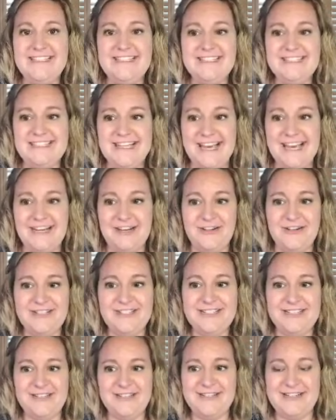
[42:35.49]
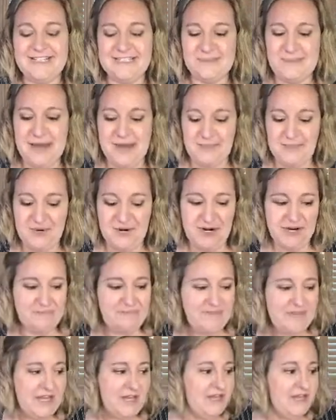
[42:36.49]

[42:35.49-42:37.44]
Designer Series paper.